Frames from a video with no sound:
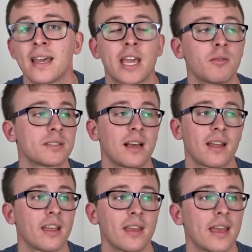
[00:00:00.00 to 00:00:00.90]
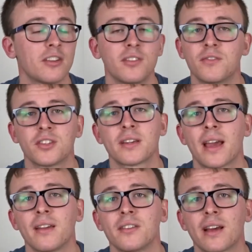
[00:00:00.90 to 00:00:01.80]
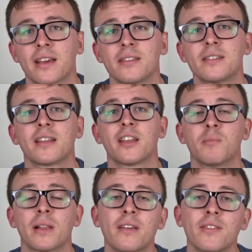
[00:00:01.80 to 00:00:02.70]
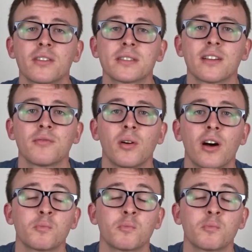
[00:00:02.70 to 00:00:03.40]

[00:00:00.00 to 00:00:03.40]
He was like, "You've just changed. I can see that you believe in yourself more.